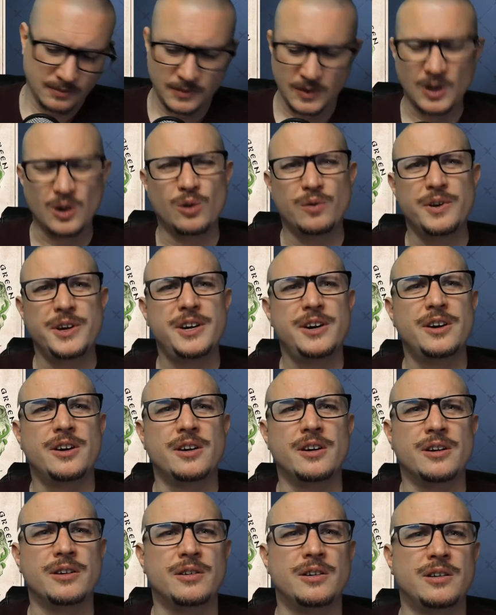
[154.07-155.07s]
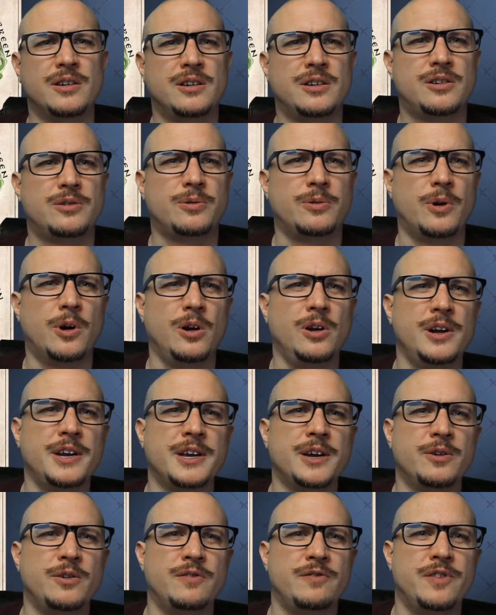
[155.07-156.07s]
Over here, crawling
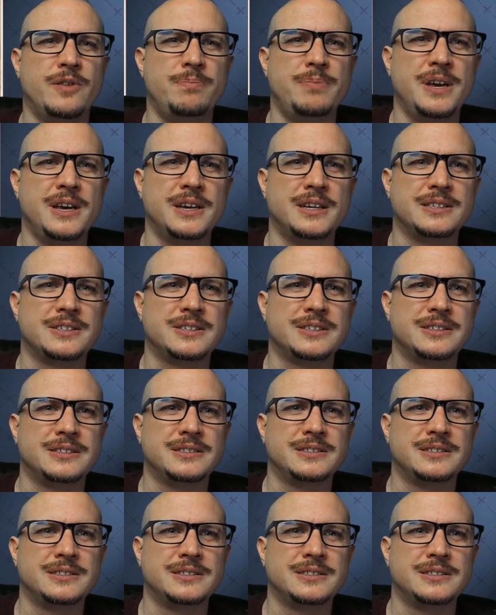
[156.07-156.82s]
out of the pit,